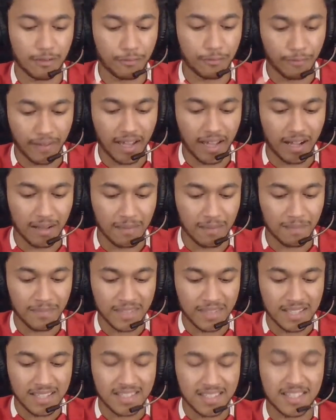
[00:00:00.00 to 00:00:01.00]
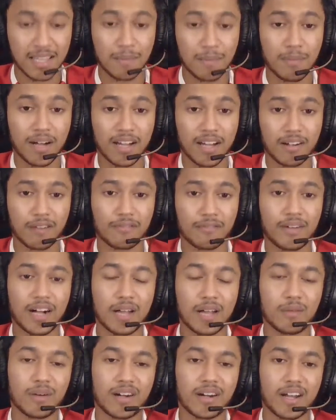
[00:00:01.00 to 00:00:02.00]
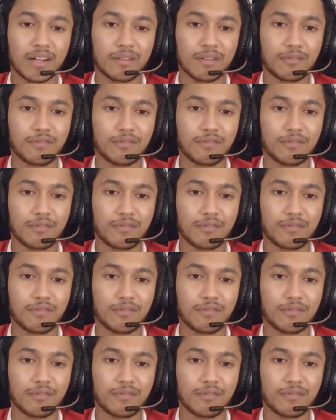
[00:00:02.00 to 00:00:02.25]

fair, said by Rafael Varane.